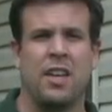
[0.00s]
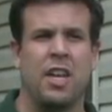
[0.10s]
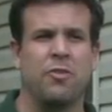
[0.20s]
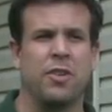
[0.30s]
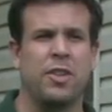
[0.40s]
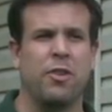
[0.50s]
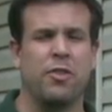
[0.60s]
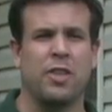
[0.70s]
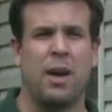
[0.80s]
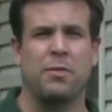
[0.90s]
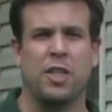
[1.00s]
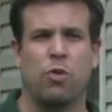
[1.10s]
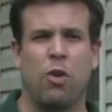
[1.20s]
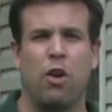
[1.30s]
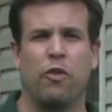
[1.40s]
introduce up to
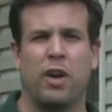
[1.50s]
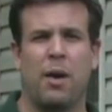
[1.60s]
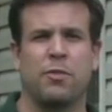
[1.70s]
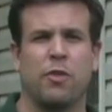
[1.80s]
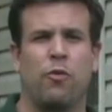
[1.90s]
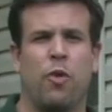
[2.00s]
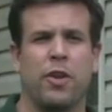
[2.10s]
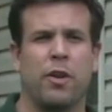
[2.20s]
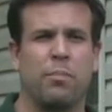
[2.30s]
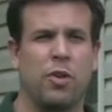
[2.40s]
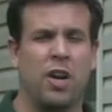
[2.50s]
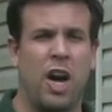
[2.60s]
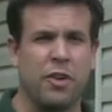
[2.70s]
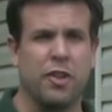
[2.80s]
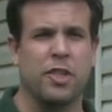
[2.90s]
12 cups of water per
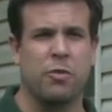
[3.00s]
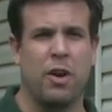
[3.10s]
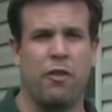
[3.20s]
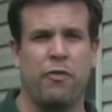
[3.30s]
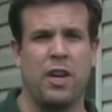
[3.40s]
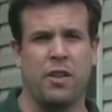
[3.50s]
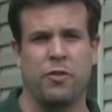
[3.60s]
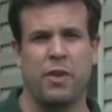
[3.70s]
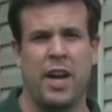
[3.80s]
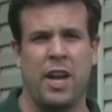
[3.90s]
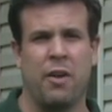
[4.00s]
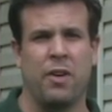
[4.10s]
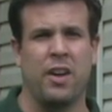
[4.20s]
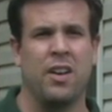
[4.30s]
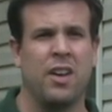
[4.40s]
100 square feet of dry
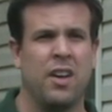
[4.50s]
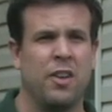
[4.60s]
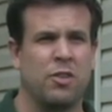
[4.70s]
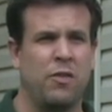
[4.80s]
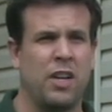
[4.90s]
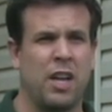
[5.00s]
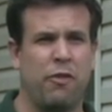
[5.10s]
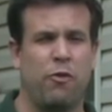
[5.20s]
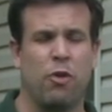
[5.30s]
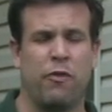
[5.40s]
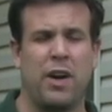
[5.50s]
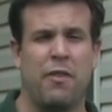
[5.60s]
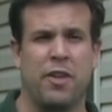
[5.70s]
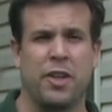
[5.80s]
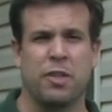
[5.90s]
area. So if you got a 400 or
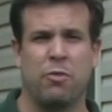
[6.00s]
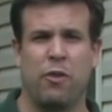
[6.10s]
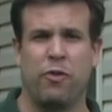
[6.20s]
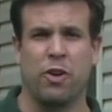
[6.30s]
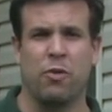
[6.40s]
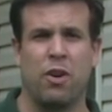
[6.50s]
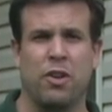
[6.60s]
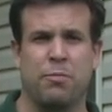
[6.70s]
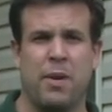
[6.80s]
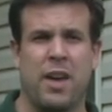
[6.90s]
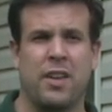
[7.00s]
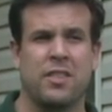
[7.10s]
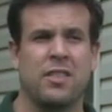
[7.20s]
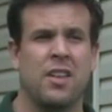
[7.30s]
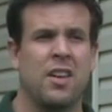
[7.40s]
500 square foot crawl
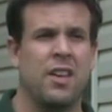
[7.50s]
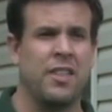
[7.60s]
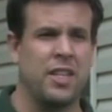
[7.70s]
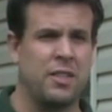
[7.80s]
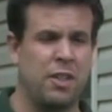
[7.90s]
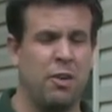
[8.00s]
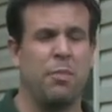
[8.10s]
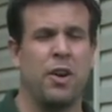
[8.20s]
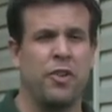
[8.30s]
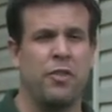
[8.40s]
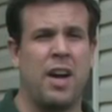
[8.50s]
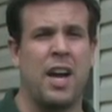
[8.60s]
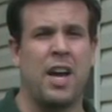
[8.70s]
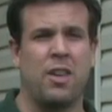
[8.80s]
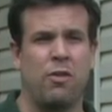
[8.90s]
space that's still bone
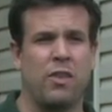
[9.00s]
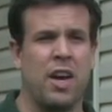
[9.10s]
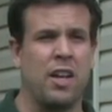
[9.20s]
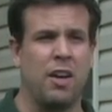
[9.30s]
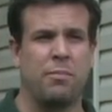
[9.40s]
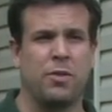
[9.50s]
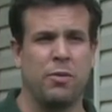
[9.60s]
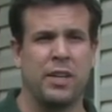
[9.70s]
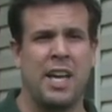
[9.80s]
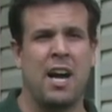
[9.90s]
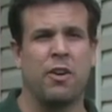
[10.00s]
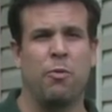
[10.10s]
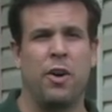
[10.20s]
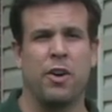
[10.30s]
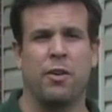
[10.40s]
dry, you've got up to a gallon
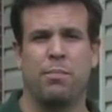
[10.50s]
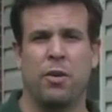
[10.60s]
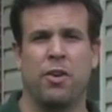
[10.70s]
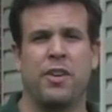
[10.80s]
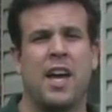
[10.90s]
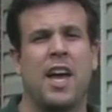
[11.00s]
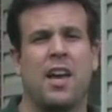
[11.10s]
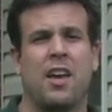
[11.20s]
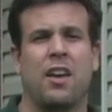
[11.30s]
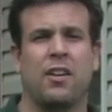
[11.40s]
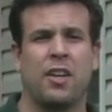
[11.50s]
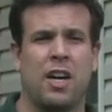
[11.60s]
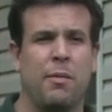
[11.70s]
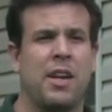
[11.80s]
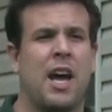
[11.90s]
of water per day
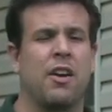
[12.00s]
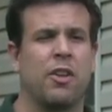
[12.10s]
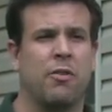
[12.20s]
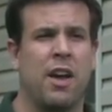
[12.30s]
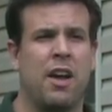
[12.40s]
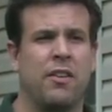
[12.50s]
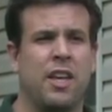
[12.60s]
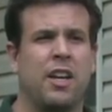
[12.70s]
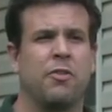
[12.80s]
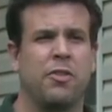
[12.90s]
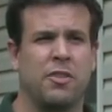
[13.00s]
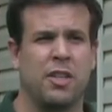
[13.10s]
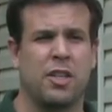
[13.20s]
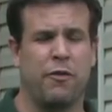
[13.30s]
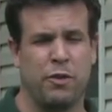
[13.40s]
coming out of the ground and introducing
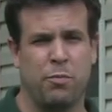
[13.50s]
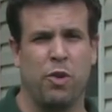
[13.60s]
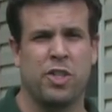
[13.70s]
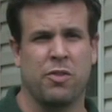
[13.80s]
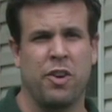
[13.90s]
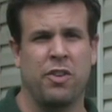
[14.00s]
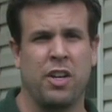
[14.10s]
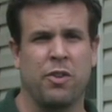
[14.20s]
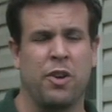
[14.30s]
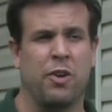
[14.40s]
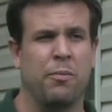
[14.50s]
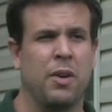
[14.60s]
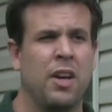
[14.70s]
itself as moisture underneath your home.